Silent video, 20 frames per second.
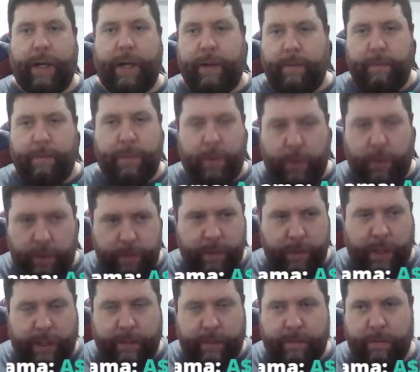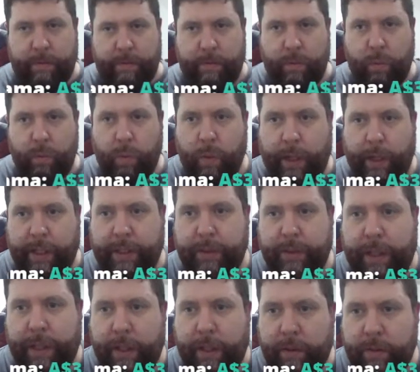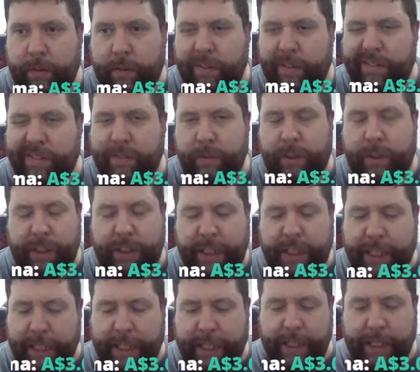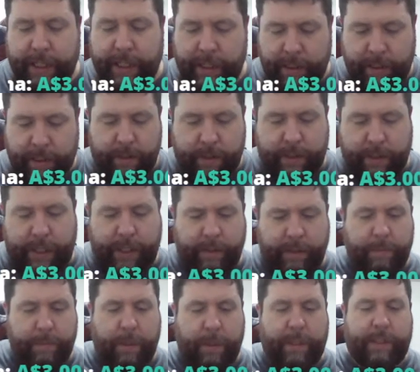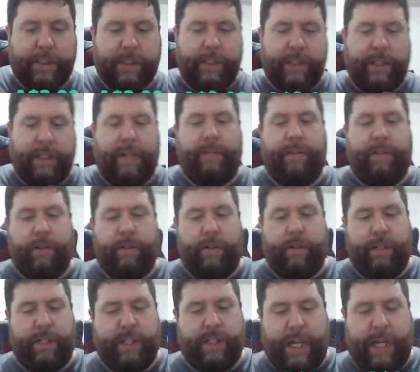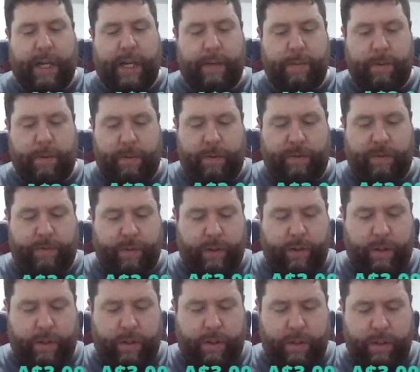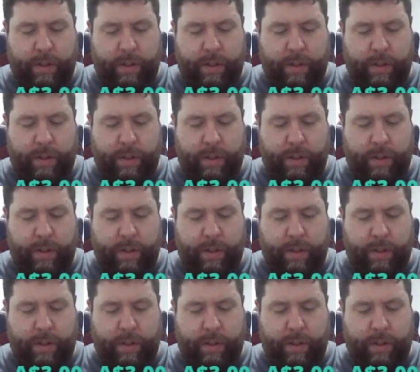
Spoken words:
blue like one as well, which I think I might still have it on a tab on my phone.